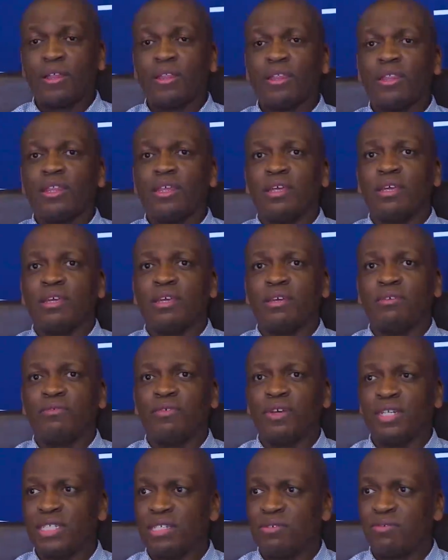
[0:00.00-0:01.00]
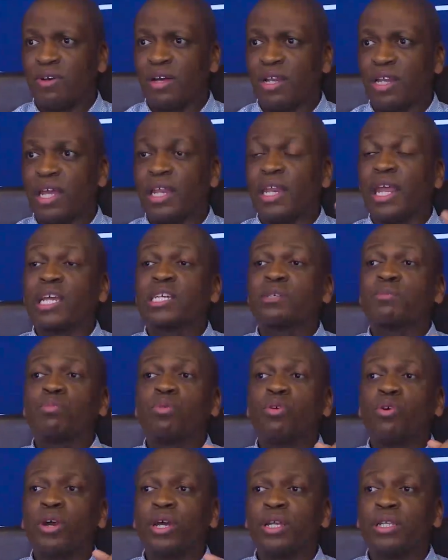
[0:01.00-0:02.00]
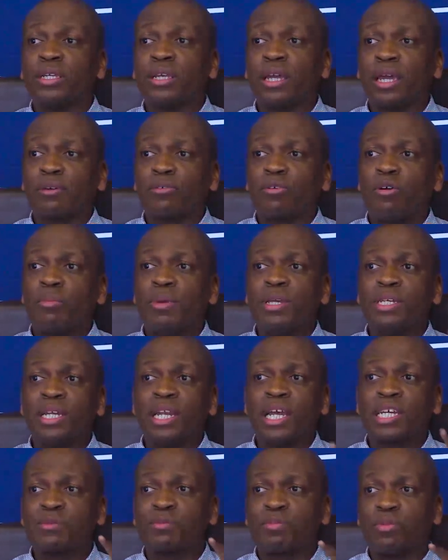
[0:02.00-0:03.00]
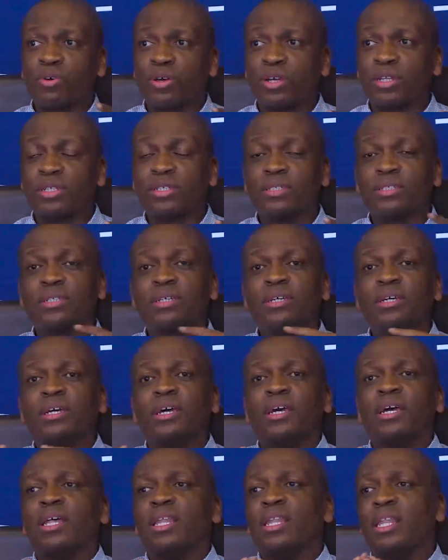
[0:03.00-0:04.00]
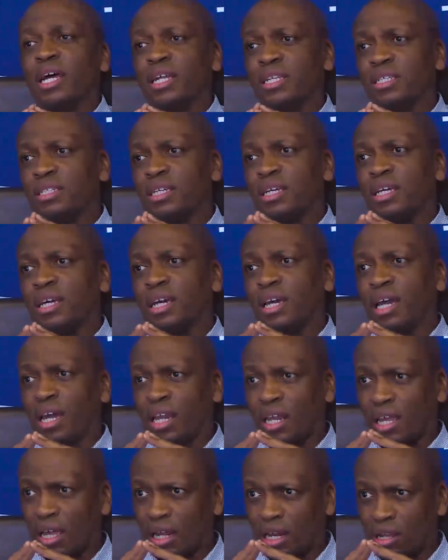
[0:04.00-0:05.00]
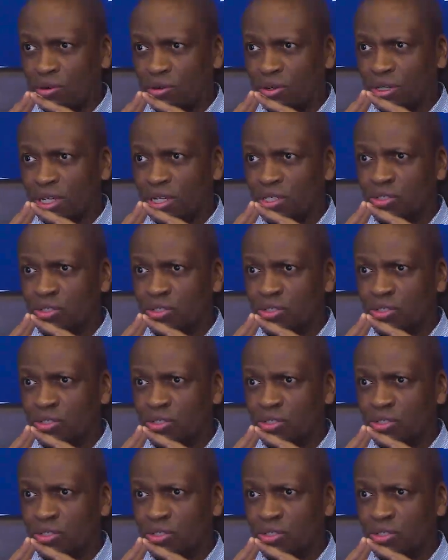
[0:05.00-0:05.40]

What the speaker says: the festival and commercially exploit that recording?